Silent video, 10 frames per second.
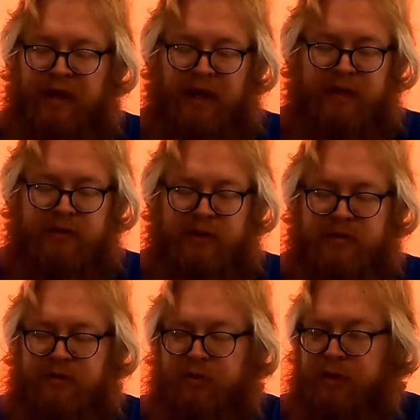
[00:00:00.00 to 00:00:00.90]
And so these
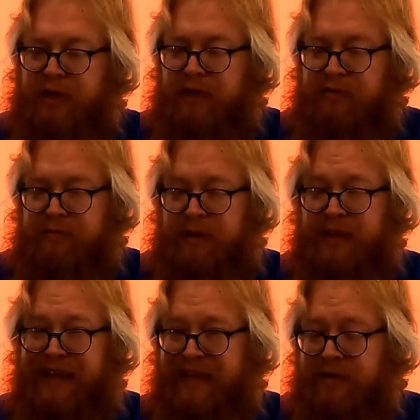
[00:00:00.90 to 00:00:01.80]
are unique in
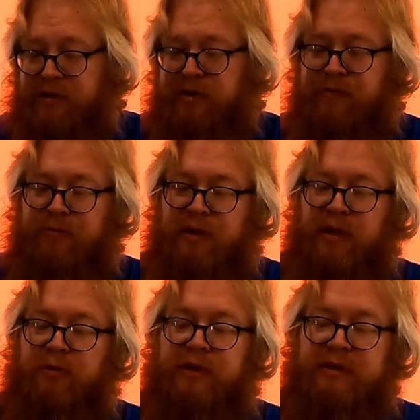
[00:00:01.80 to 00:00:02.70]
that they're different than the
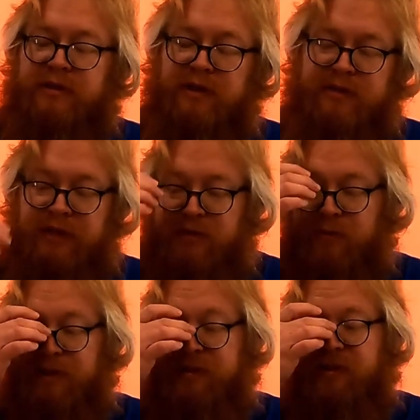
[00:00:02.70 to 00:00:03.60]
other ones because these
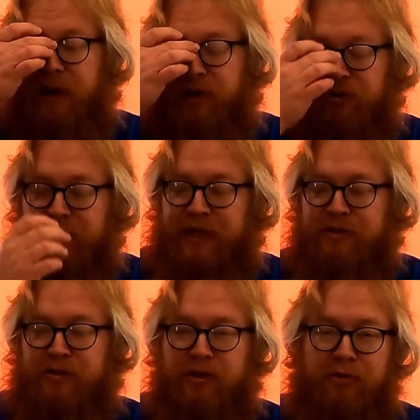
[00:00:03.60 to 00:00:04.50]
ones you actually get
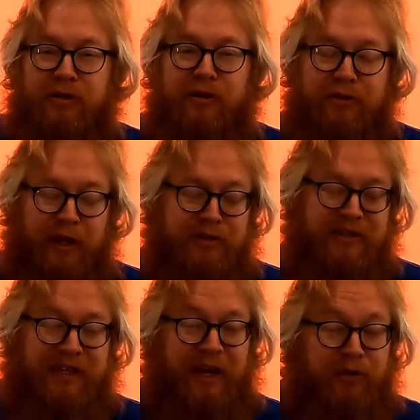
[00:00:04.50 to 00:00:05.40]
to go to the locations
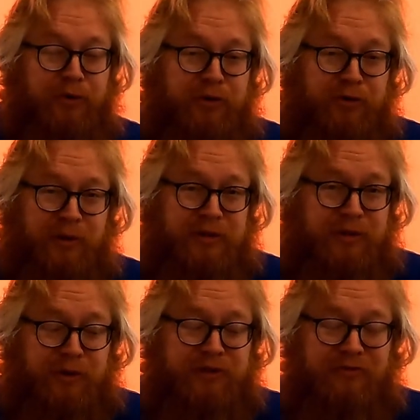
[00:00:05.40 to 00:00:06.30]
in any order you want
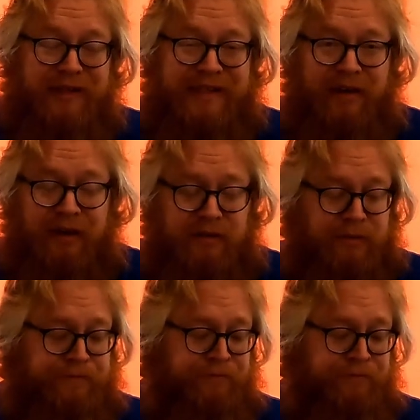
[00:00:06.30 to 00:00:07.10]
to, which is really nice.